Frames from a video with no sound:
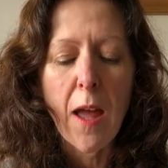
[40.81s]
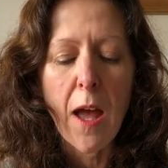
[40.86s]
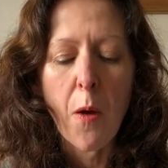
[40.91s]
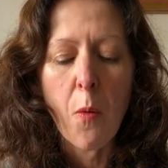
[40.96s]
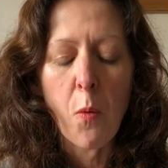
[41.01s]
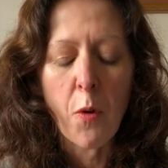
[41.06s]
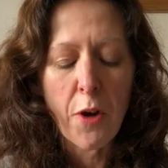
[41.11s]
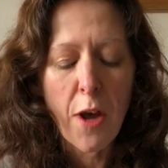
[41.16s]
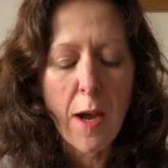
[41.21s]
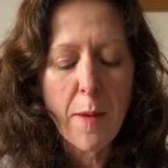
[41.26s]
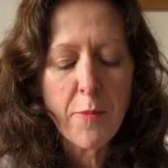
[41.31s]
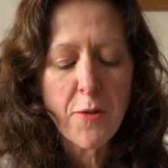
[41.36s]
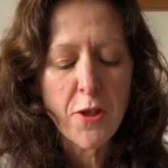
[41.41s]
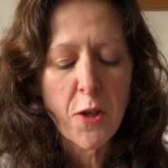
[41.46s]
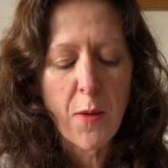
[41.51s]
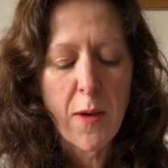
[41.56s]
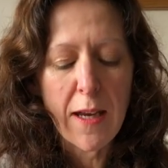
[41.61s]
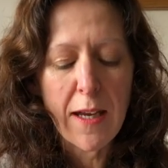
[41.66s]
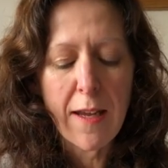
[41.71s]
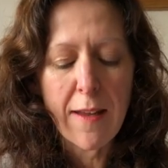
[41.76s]
What I'm
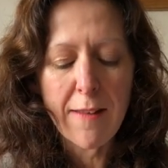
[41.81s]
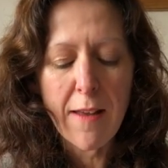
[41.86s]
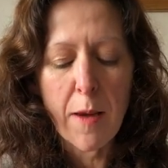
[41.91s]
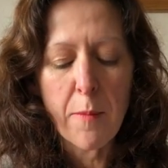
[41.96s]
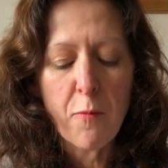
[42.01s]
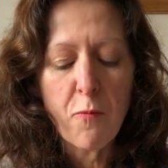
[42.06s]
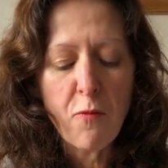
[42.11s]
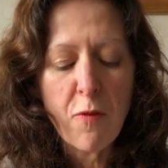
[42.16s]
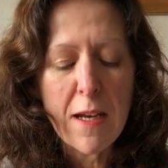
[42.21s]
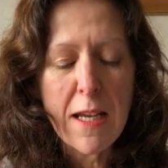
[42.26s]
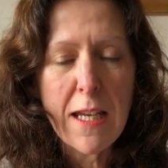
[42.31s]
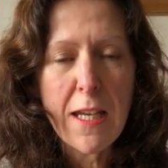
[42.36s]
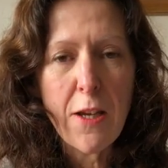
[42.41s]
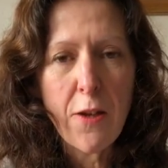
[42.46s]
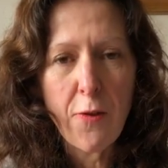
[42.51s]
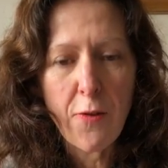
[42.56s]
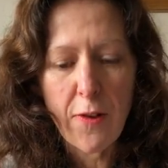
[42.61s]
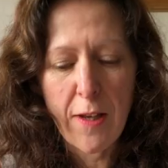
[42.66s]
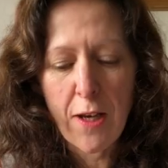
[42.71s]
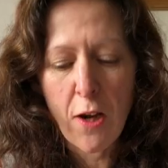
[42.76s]
doing is I'm
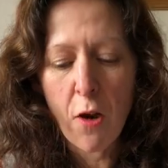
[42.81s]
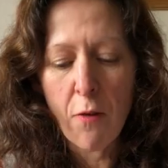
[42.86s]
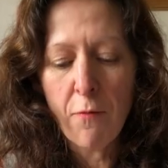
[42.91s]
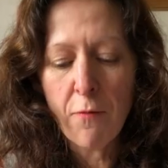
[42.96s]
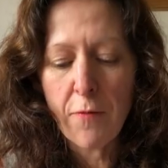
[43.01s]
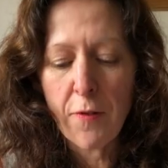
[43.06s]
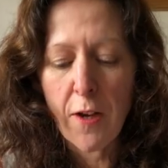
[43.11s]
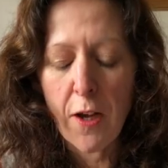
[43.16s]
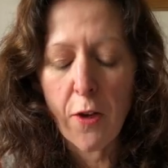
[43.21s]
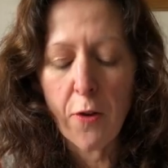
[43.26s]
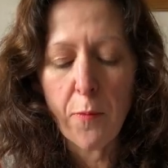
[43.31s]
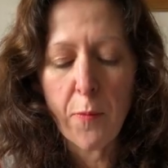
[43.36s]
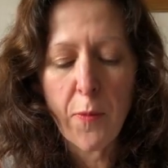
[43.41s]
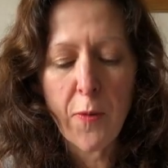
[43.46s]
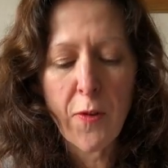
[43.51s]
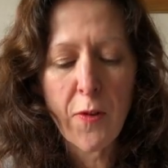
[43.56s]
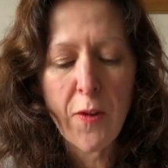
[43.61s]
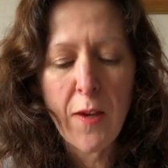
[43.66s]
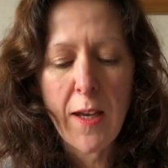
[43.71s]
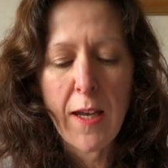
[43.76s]
reusing
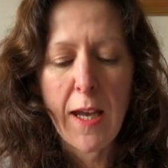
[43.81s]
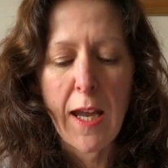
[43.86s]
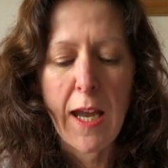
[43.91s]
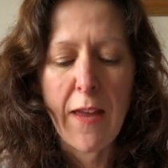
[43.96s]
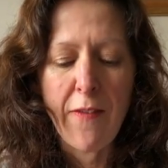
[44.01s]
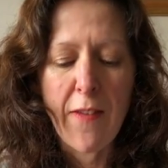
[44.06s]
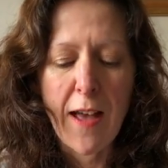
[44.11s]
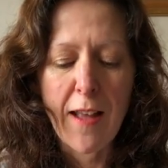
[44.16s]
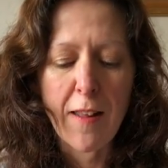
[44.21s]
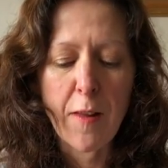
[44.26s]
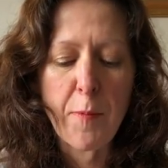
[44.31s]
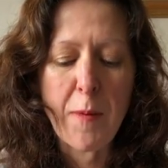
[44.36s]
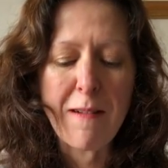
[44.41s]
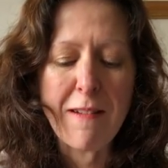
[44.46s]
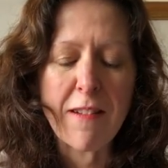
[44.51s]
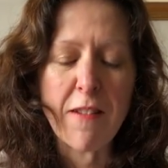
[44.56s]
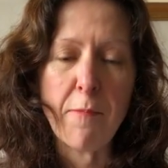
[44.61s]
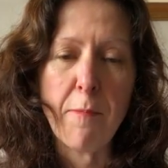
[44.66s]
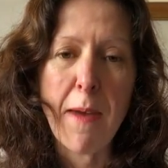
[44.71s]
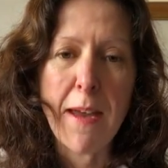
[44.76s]
envelopes in that
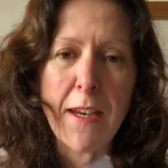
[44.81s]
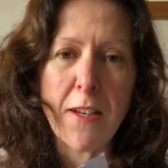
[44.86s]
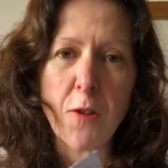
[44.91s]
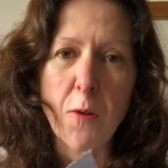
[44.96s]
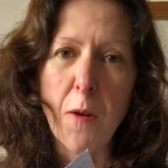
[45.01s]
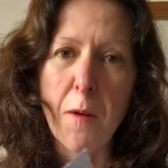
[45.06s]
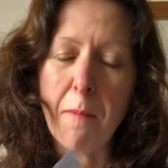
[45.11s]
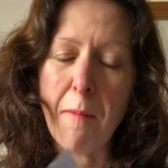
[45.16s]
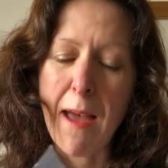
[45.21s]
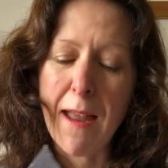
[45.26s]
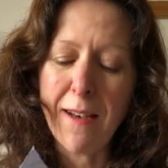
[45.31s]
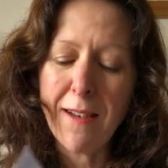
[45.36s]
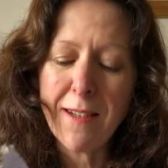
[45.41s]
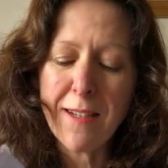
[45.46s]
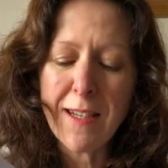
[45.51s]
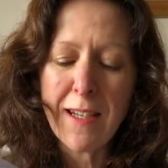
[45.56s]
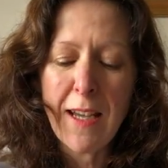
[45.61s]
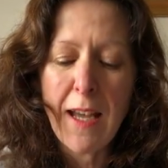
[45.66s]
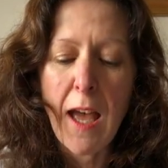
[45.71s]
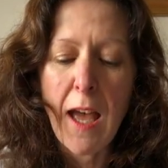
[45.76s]
spirit of make, do and mend.